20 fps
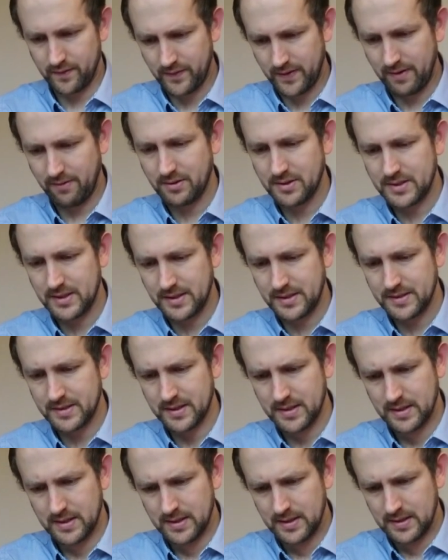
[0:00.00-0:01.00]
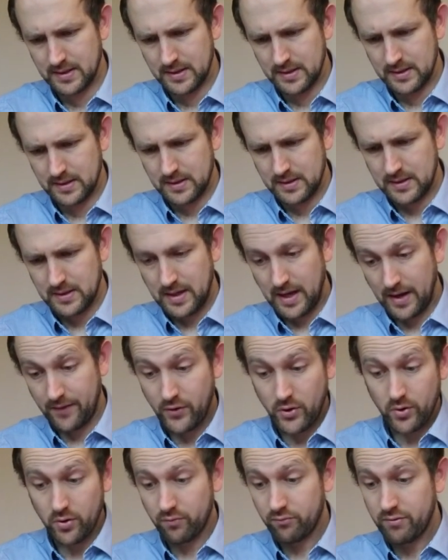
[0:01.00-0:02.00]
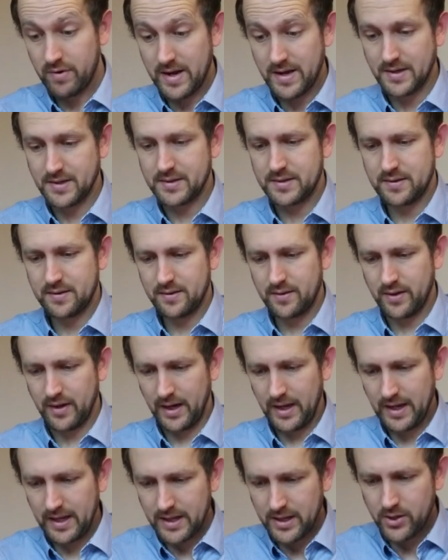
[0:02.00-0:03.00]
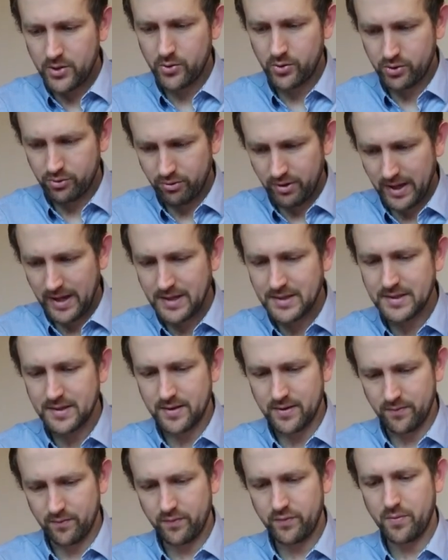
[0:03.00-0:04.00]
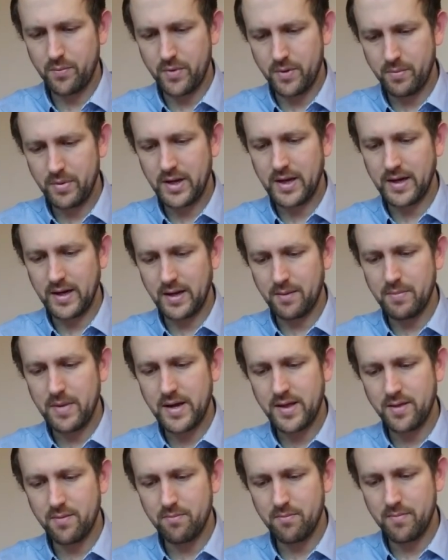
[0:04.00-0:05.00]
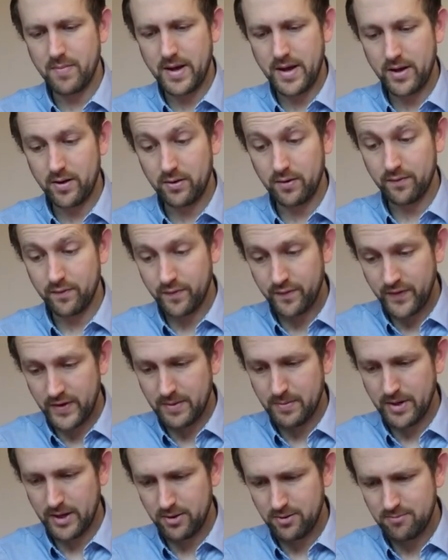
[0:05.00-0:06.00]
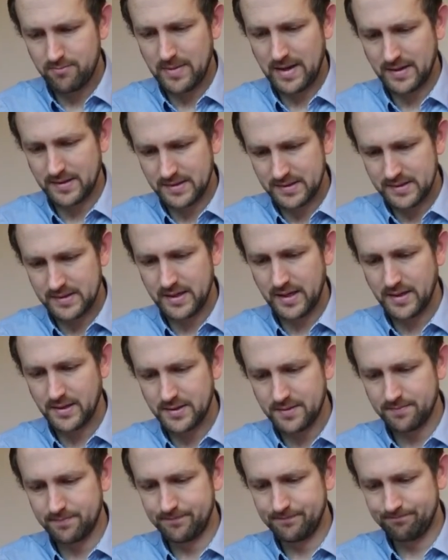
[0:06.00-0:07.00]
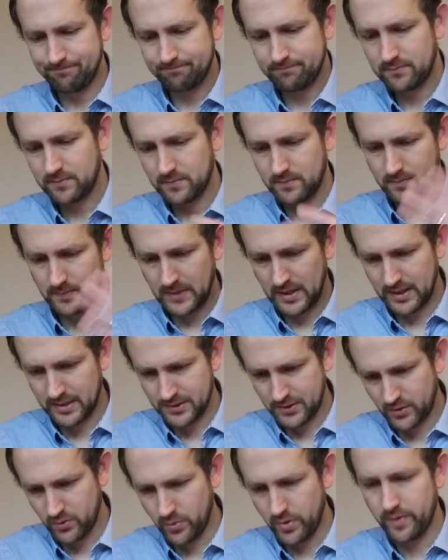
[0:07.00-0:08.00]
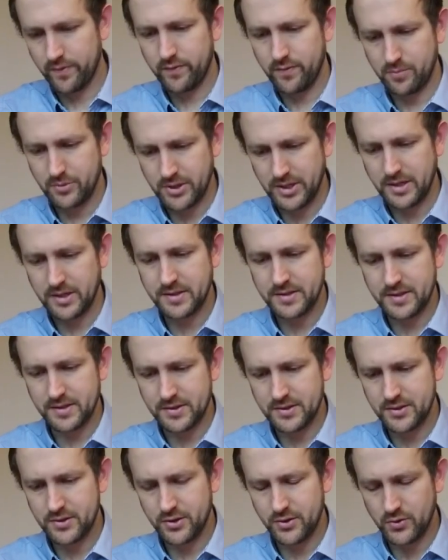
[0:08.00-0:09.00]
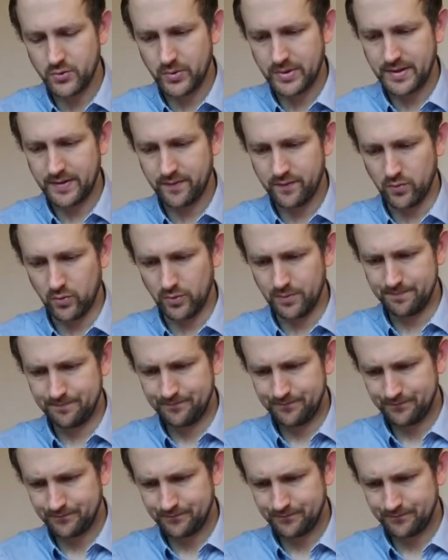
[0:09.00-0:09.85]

the Pharisees, Have you not read that he who created them from the beginning made them male and female and said, Here's the quote from Genesis 2:24.